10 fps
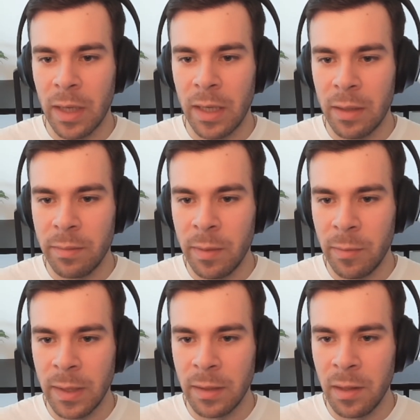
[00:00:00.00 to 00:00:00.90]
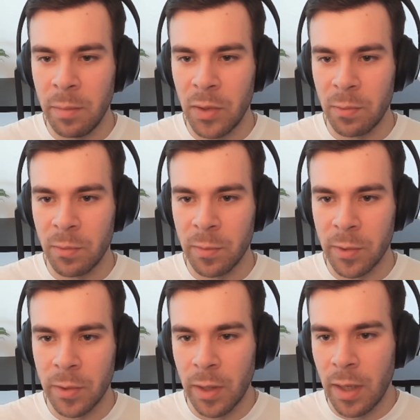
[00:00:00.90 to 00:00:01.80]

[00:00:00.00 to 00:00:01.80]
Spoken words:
and then people basically bought the rumor